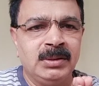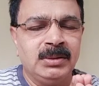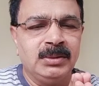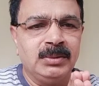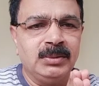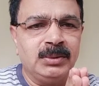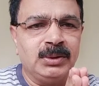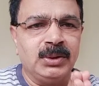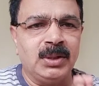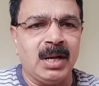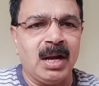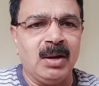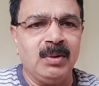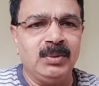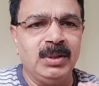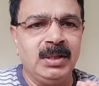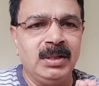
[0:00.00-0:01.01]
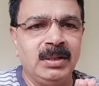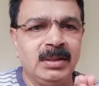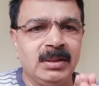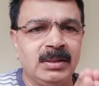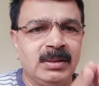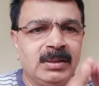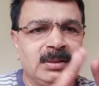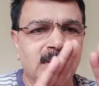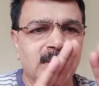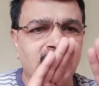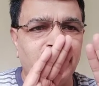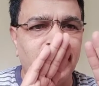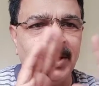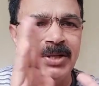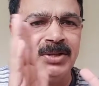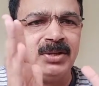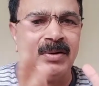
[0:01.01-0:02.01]
we should have the
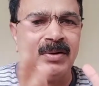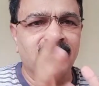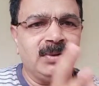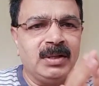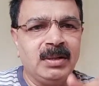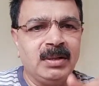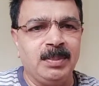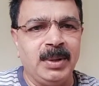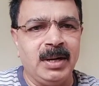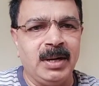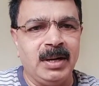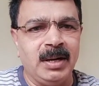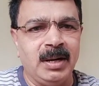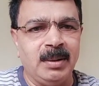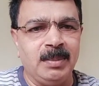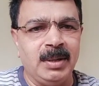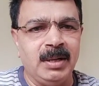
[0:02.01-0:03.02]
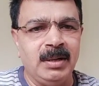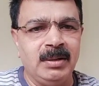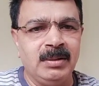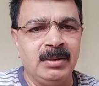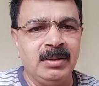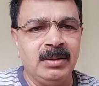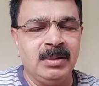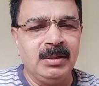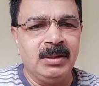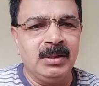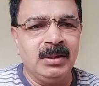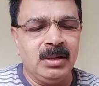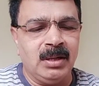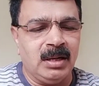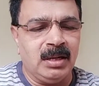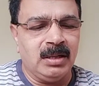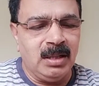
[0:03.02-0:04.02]
picture of the period table
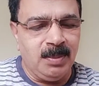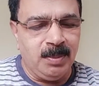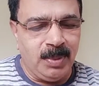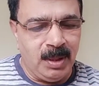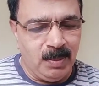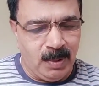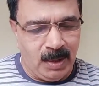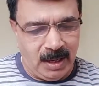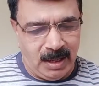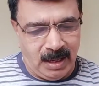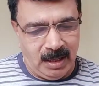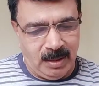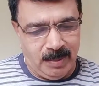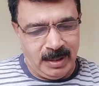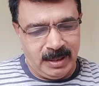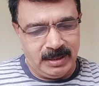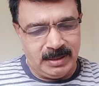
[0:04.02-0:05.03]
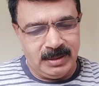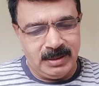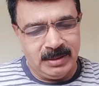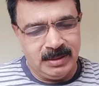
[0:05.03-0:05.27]
and the p black elements.